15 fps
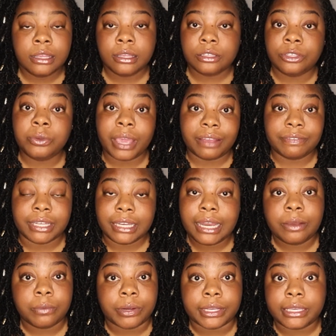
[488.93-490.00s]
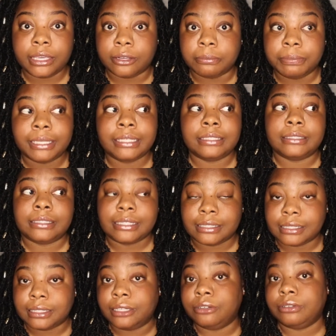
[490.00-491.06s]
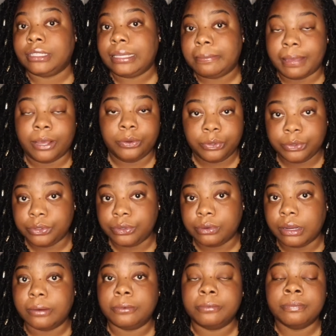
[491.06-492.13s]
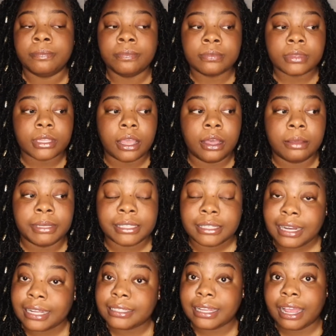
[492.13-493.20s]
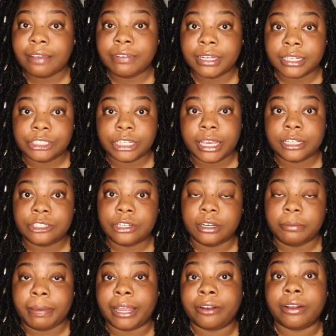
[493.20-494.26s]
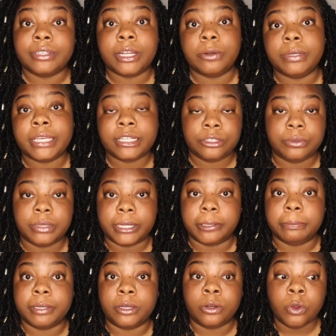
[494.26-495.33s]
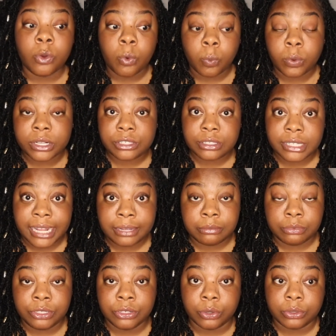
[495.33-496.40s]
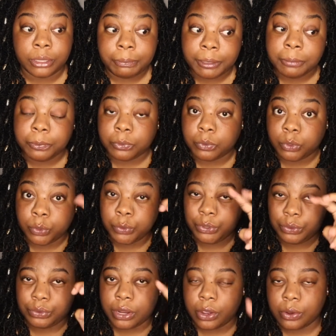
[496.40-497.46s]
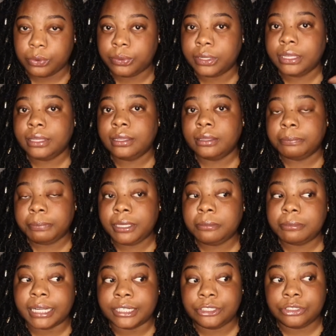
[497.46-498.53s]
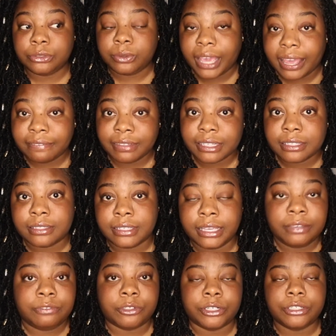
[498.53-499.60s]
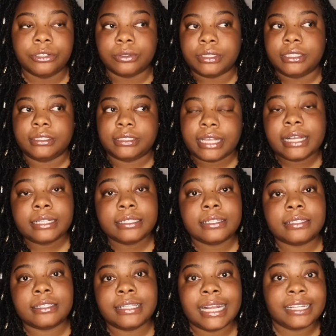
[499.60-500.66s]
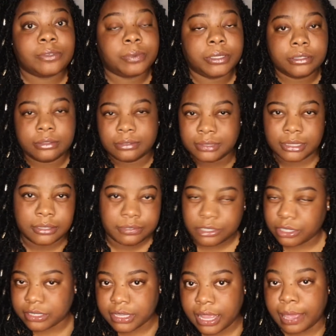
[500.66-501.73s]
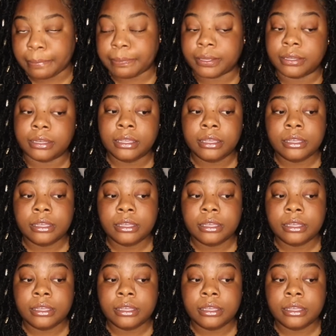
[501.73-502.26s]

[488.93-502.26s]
You have to network here, because it's literally about who you know. It's nice to have an education in the background. That'll get you there, but once they, the people who peep that you have this gift or, these talents, that's when stuff starts to happen.